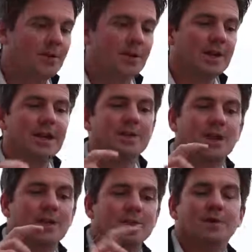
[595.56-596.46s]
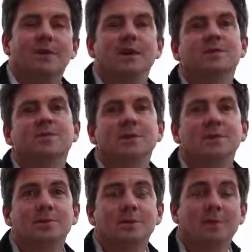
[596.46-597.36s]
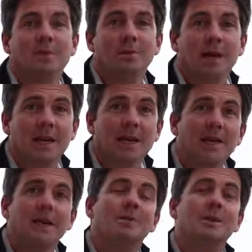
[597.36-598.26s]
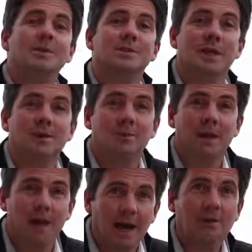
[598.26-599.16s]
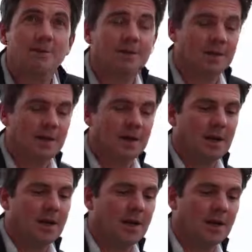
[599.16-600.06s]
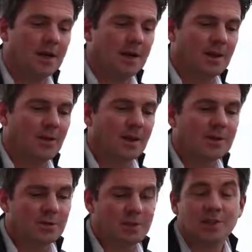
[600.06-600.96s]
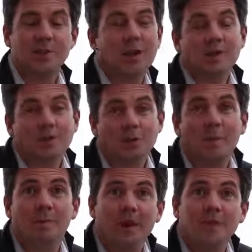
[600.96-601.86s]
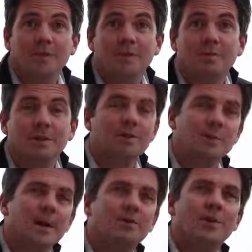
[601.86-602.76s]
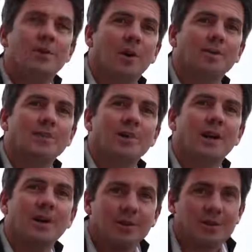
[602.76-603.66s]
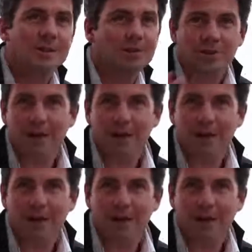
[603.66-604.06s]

you're going to get charged conversion fees when you put your money in and when you take your money out. The ones which do apply to you, because whenever you're copy trading, you're still